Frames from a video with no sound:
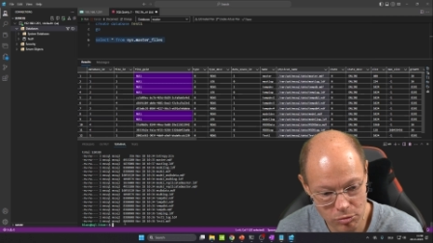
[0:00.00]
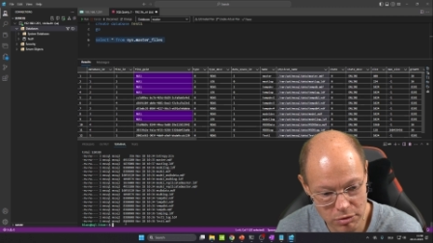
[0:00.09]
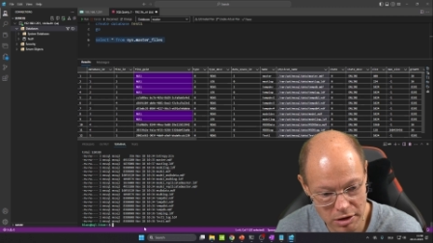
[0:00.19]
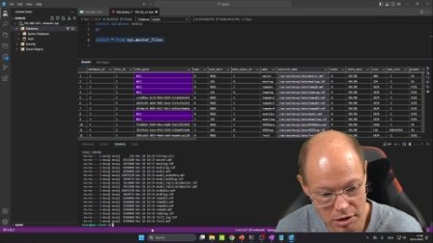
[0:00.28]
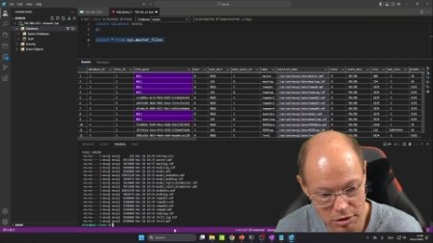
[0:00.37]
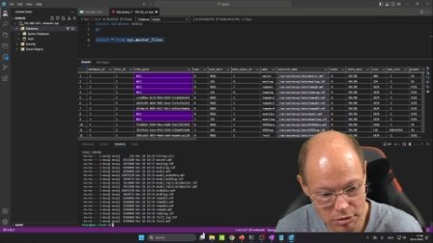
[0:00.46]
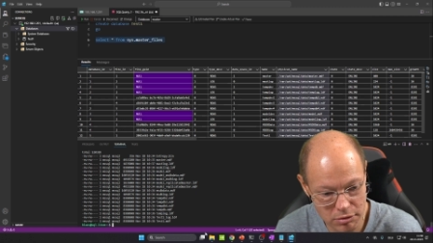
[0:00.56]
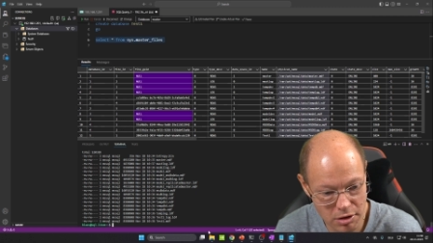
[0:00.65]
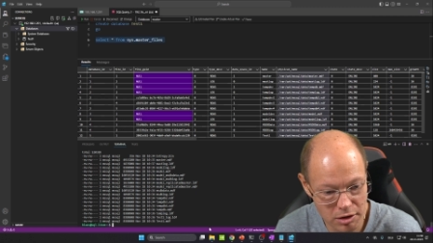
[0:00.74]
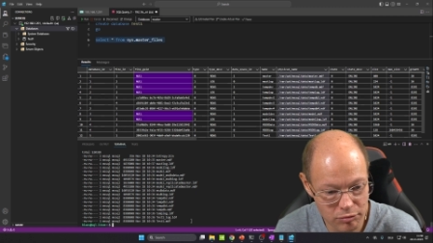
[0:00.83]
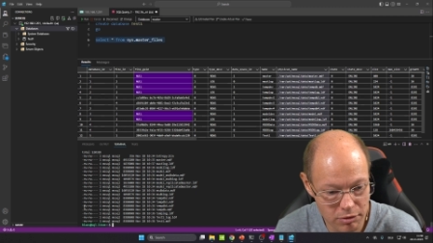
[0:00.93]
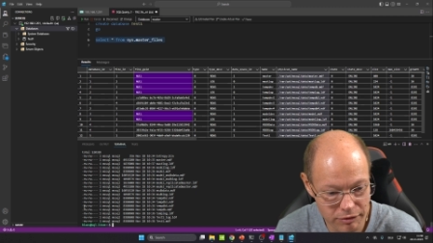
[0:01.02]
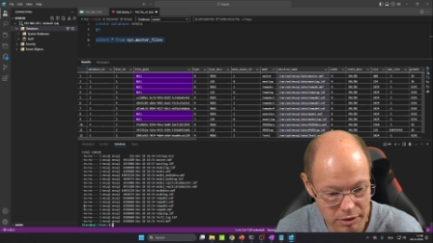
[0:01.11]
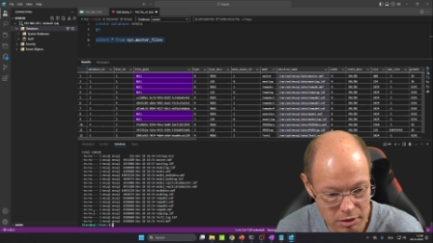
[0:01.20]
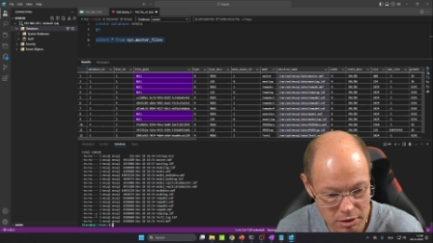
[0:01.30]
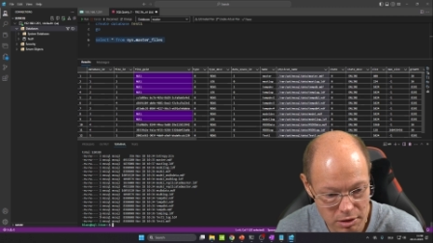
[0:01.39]
We can do that with
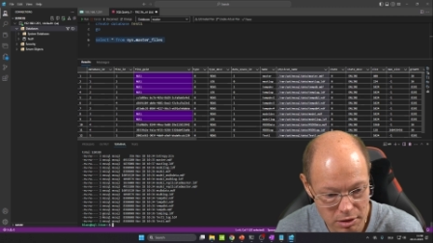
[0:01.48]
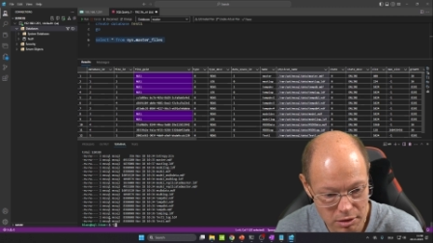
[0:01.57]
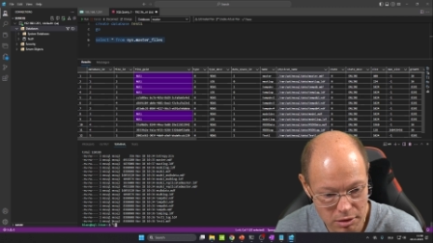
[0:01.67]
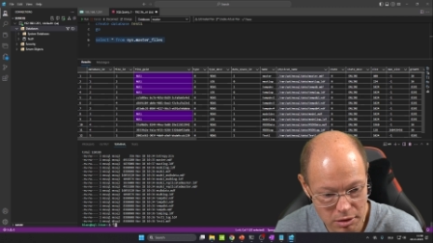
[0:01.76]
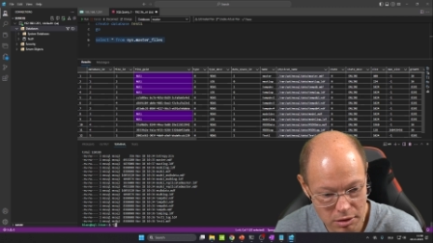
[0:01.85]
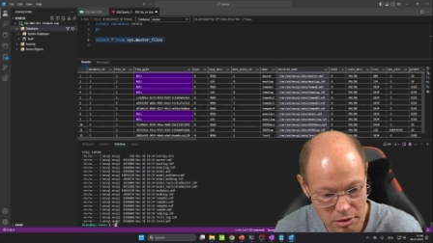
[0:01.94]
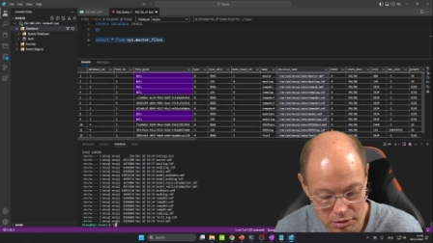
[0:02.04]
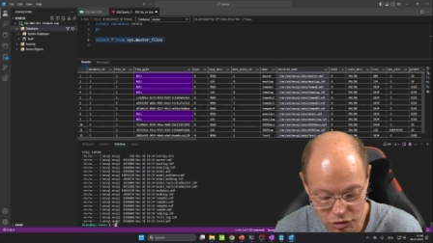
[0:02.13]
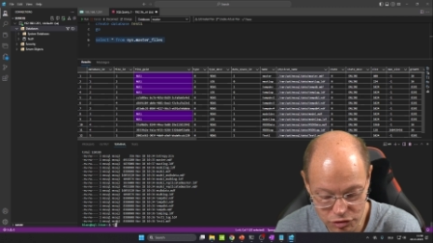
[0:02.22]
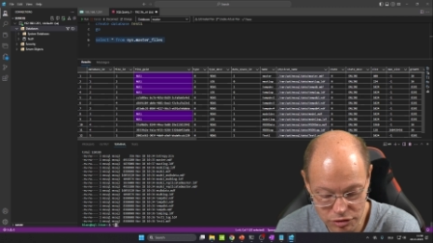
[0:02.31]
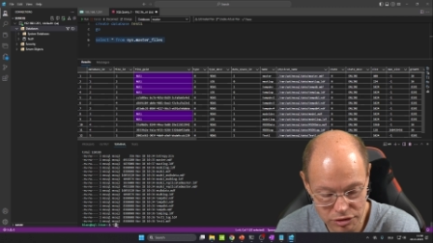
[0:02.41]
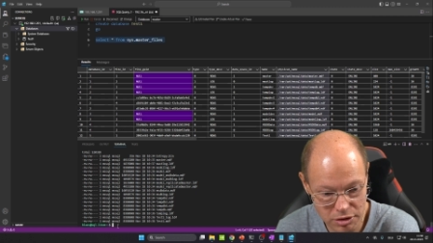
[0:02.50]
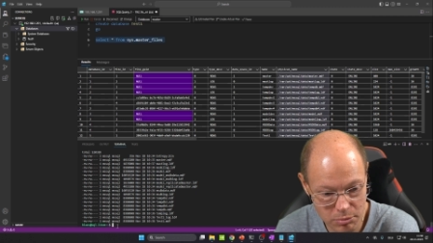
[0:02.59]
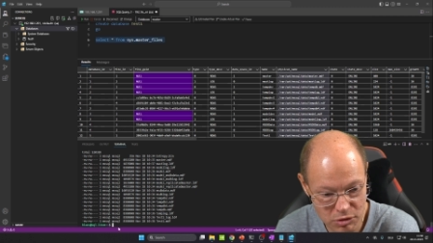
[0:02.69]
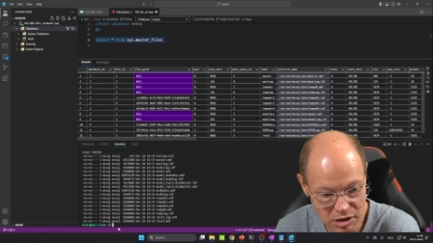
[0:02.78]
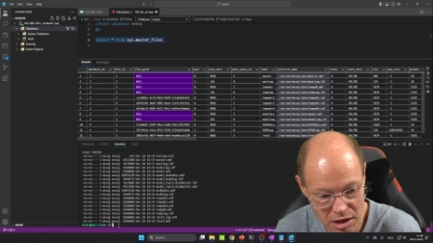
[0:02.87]
a
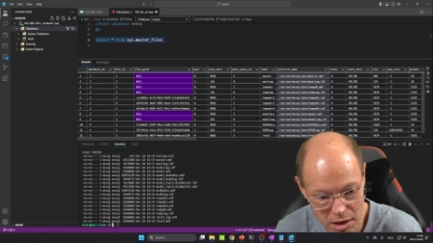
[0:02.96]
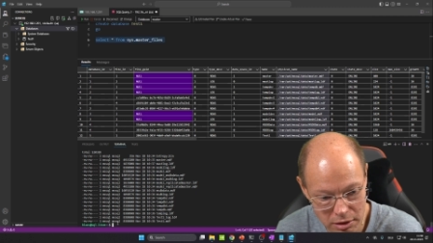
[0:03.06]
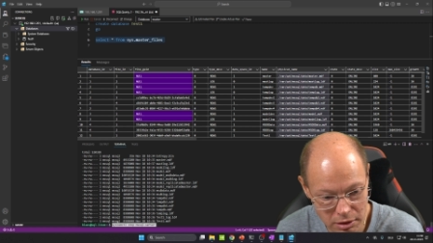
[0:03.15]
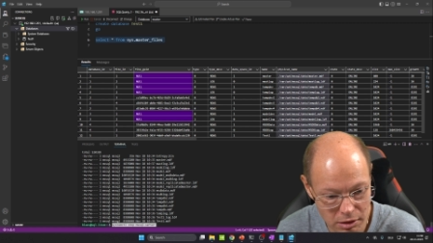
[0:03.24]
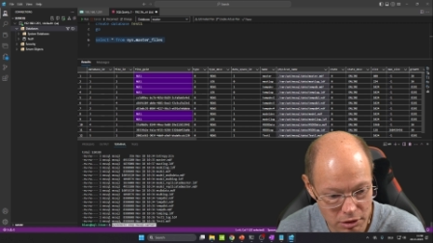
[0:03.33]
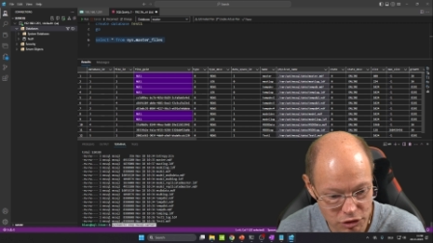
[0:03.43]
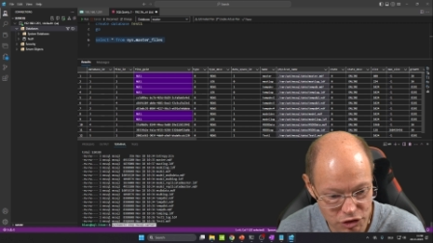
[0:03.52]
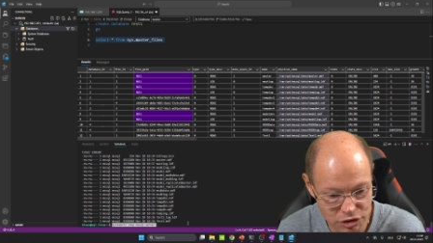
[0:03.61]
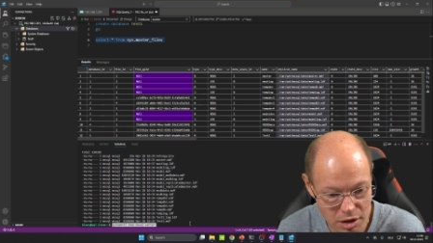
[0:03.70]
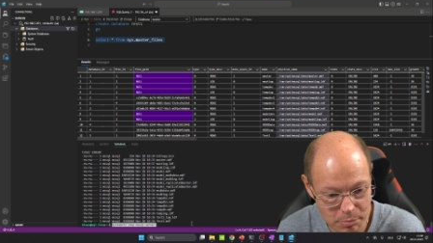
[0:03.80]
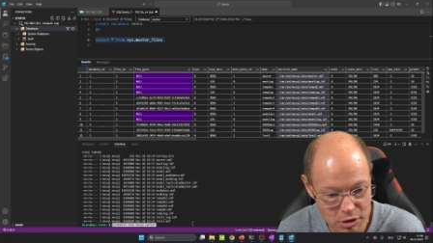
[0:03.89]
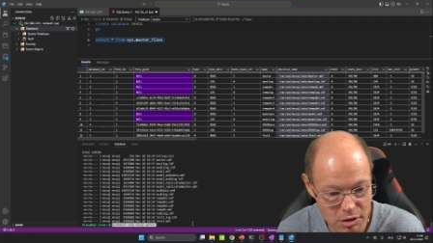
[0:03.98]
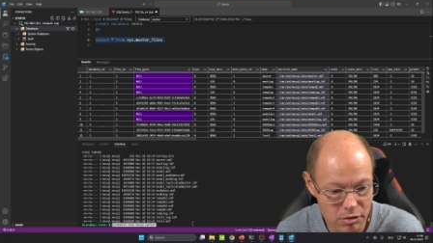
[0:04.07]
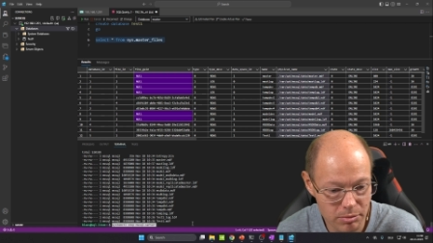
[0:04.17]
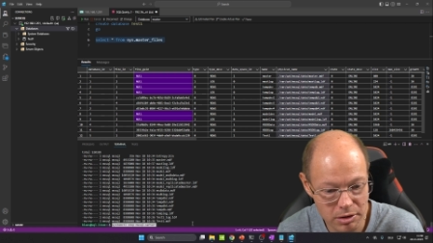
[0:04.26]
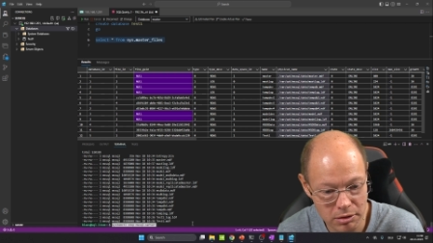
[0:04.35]
systemctl stop
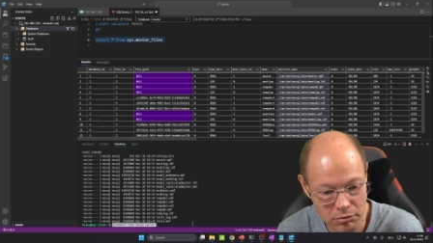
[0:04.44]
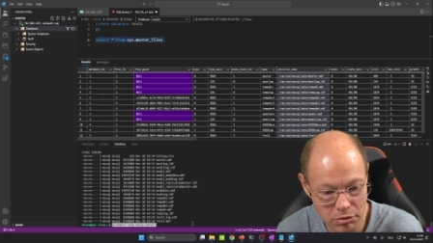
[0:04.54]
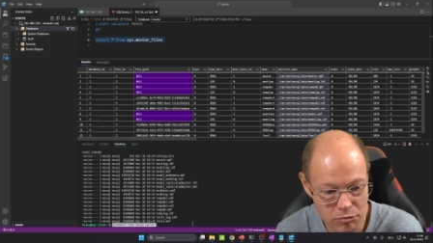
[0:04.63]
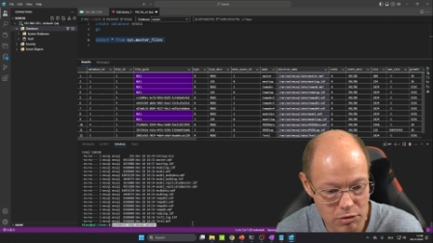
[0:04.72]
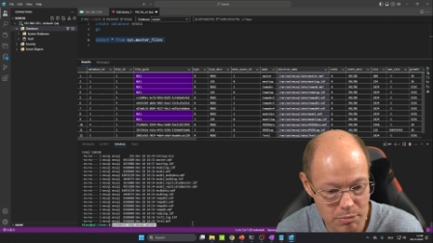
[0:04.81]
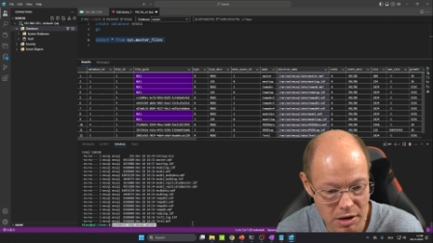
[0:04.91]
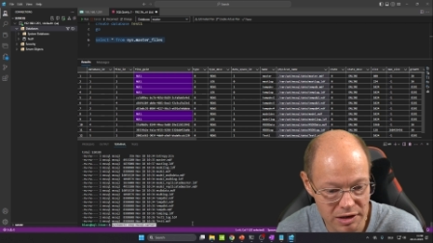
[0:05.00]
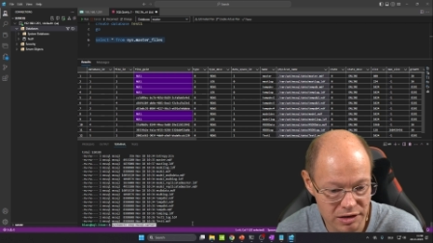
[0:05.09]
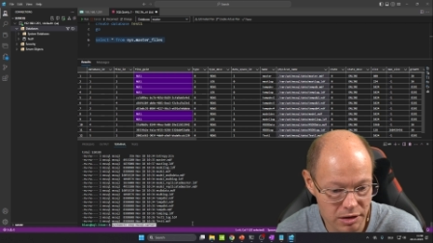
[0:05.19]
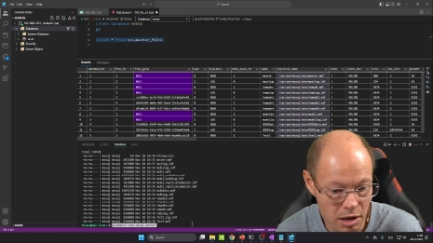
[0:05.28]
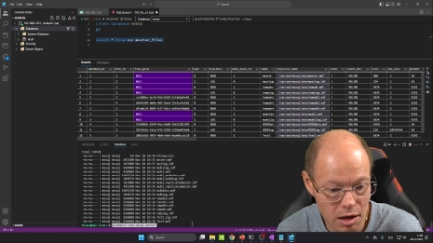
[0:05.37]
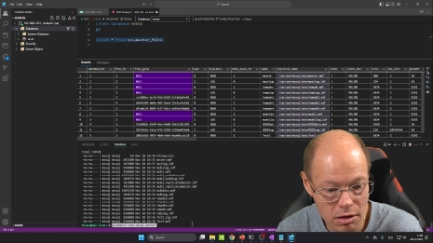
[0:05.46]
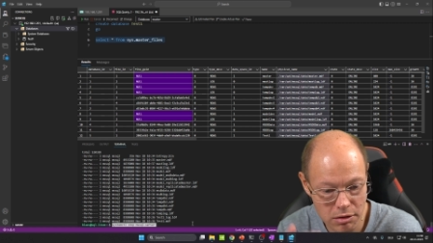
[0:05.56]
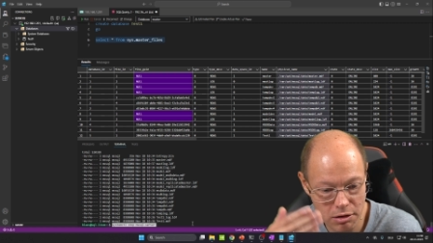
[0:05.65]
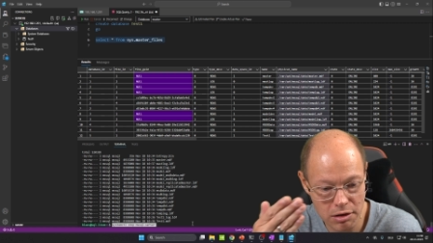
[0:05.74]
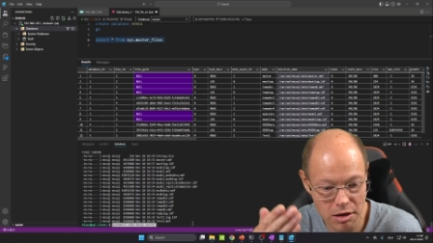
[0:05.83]
command. We pass
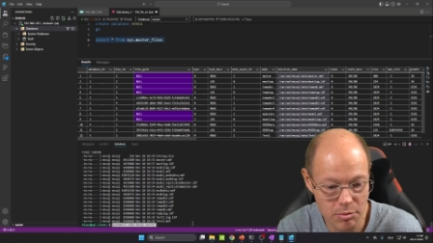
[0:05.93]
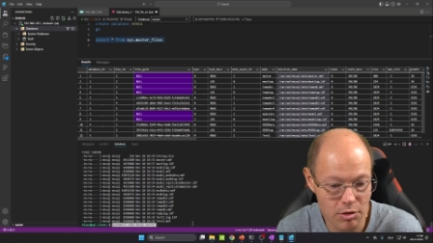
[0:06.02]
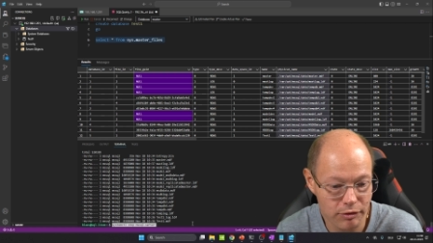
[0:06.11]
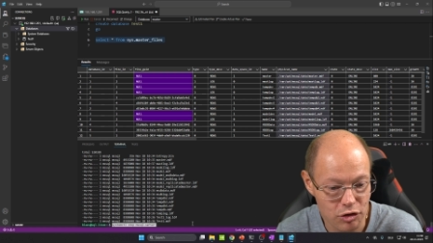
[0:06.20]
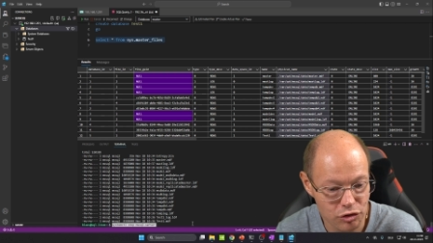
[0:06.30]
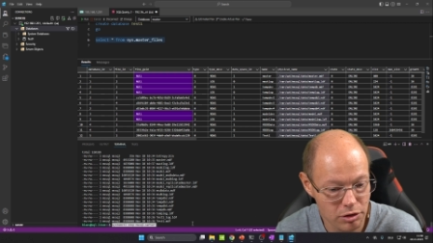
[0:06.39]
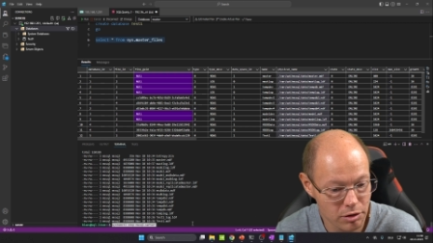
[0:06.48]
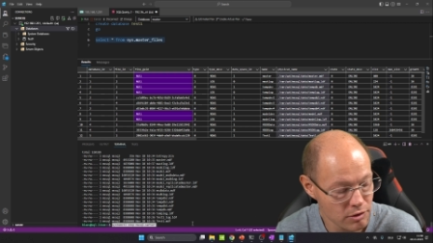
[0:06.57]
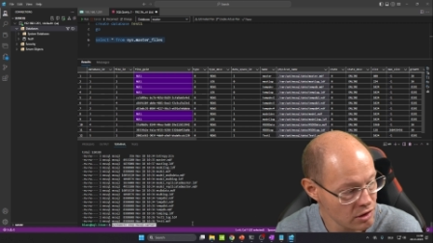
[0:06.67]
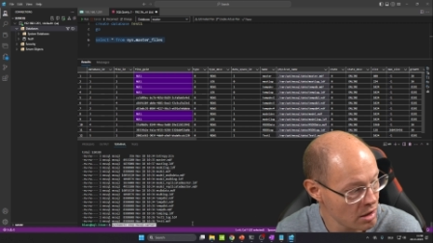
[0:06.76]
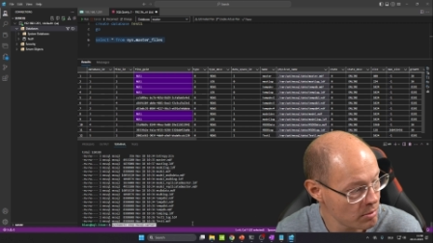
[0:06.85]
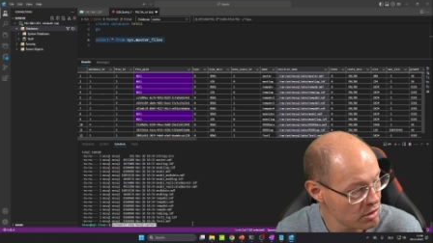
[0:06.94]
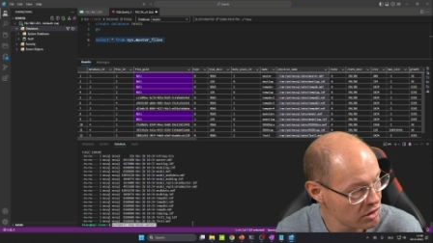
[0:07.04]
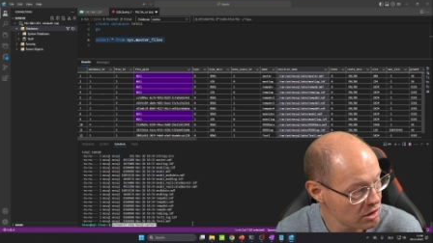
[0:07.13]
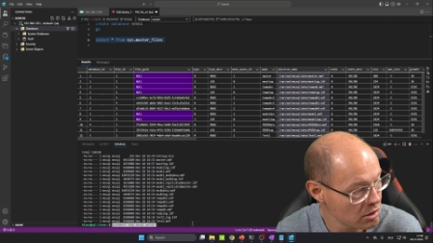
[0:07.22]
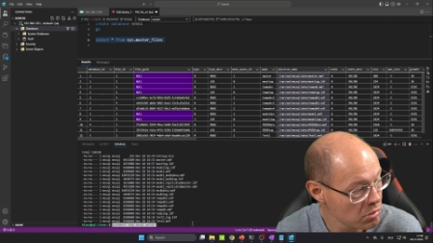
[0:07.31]
in the name of the service,
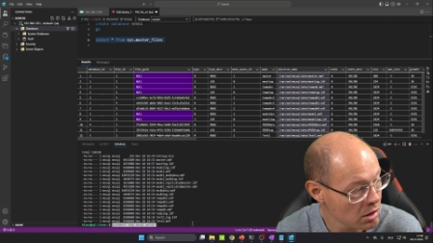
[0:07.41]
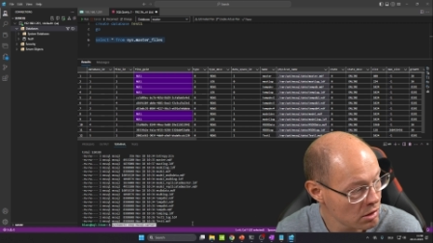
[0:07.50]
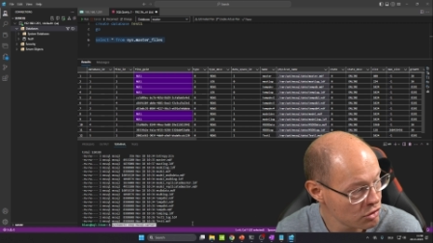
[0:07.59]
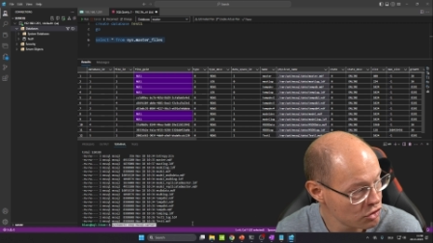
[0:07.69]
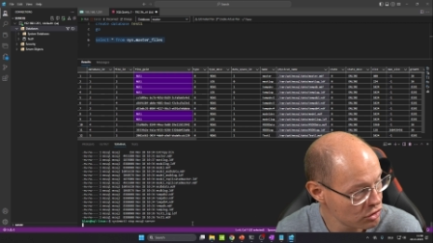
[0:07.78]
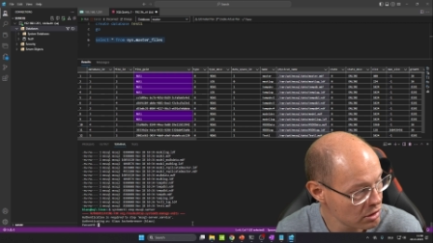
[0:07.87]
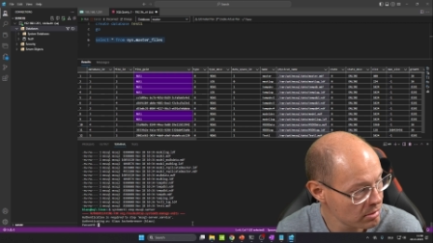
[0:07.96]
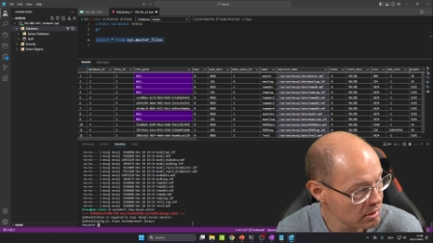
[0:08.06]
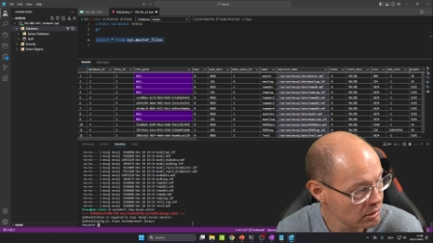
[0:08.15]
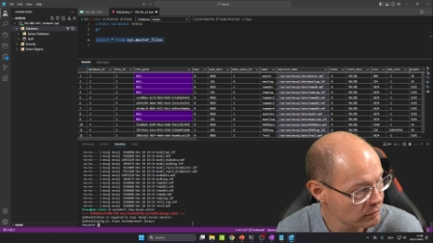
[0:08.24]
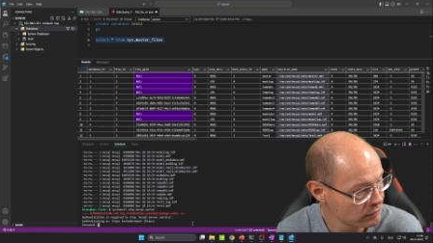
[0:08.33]
MS SQL Server.